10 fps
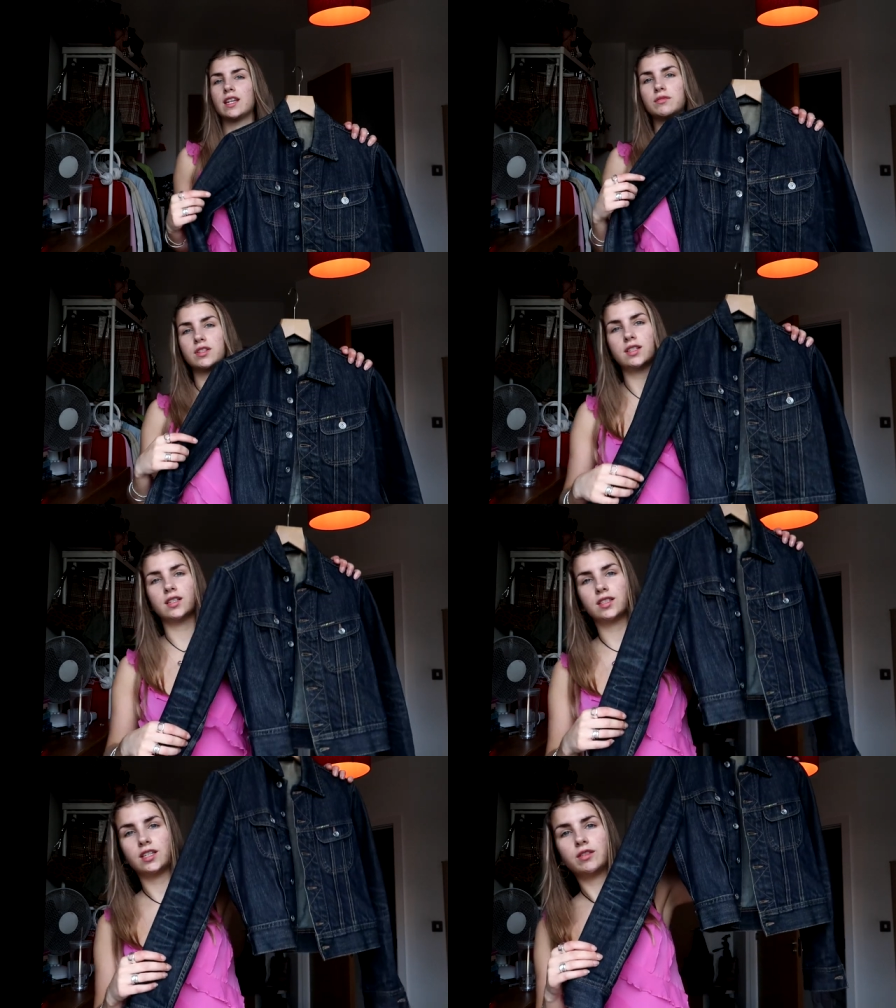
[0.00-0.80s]
Denim just
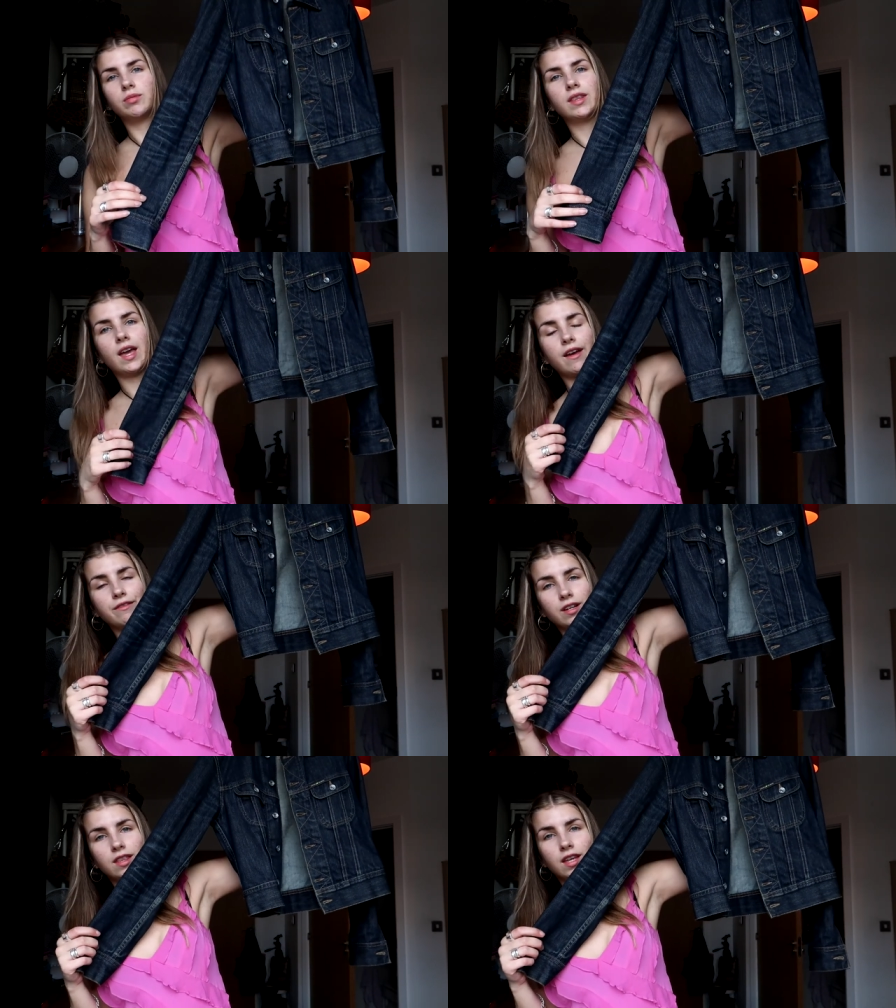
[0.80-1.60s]
looks good with
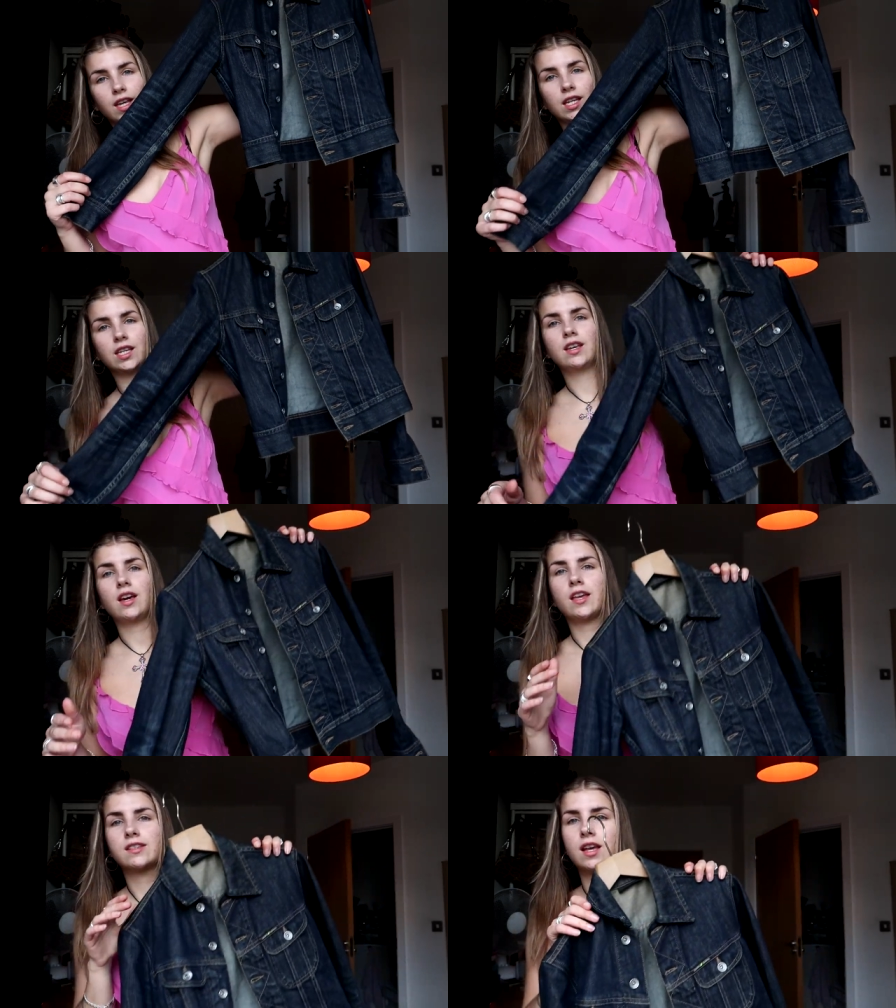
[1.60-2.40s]
everything.
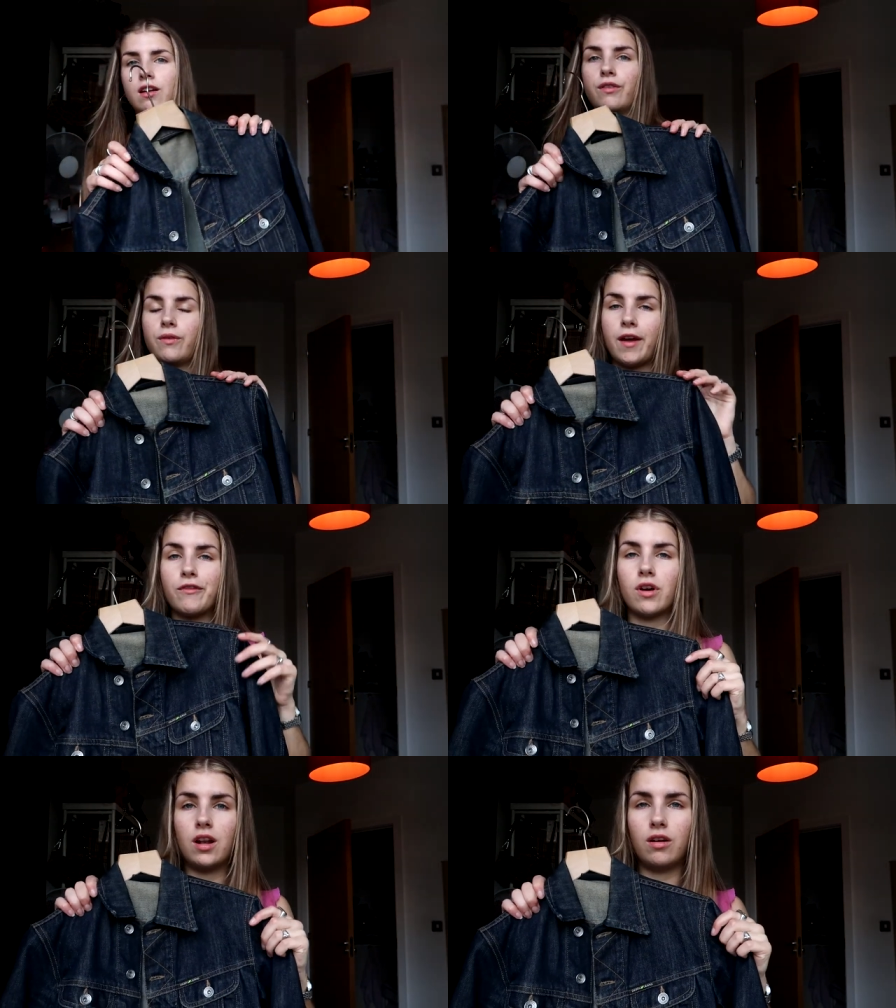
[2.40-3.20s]
I've
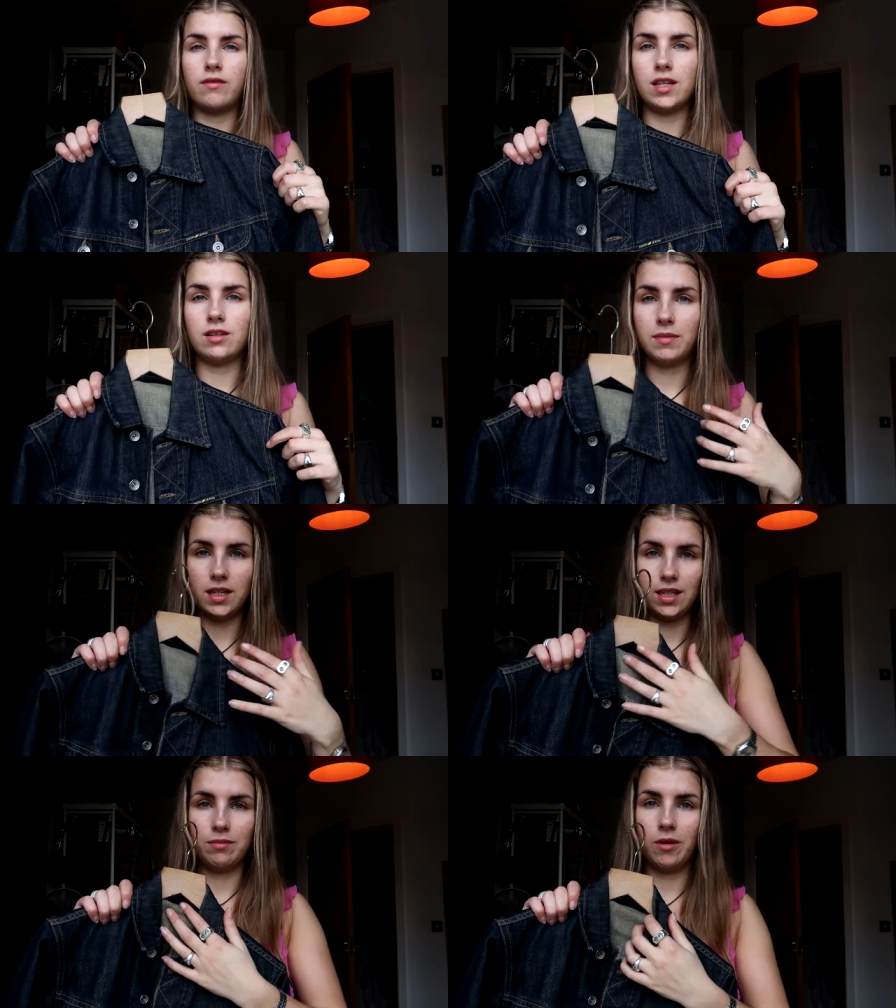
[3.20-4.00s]
got a lot of these on
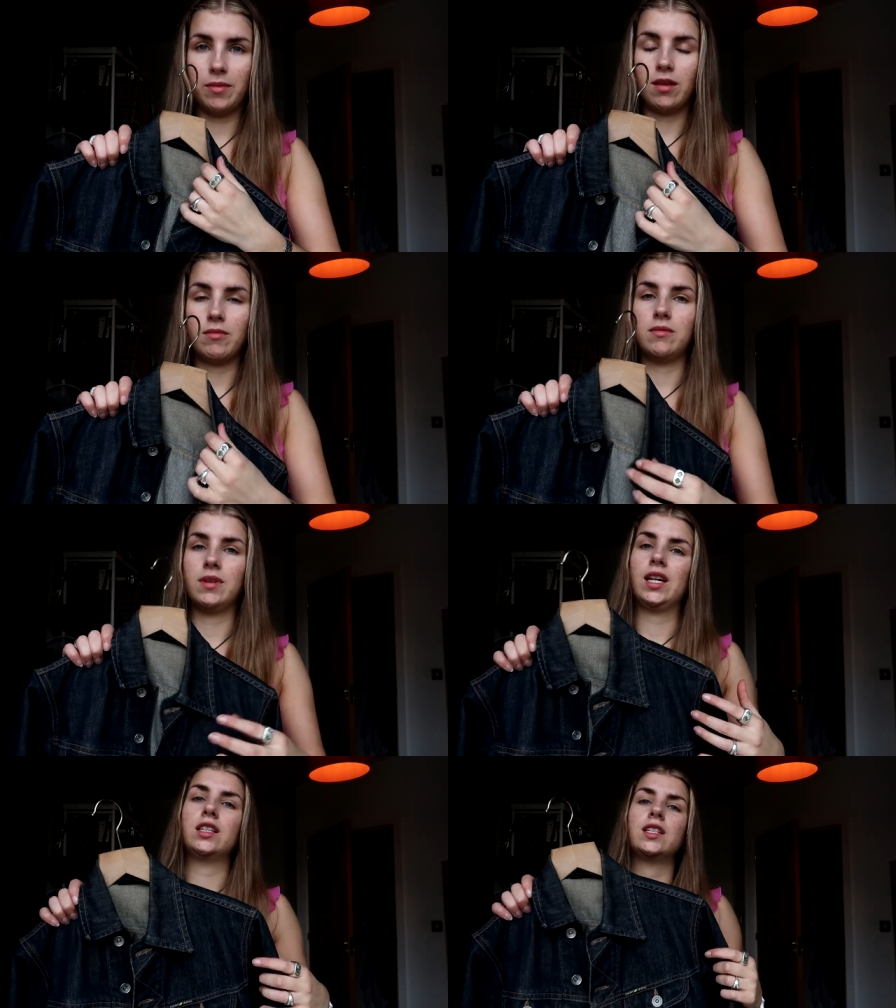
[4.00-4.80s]
my Depop at the
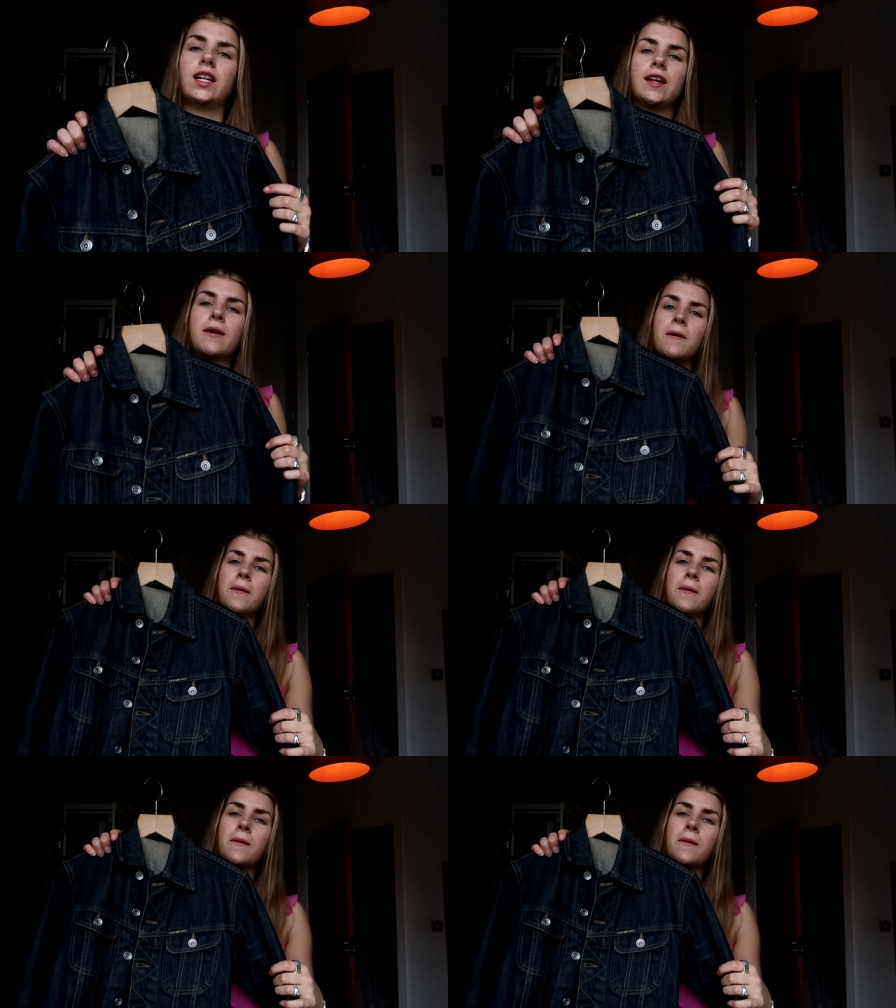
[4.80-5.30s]
moment, actually.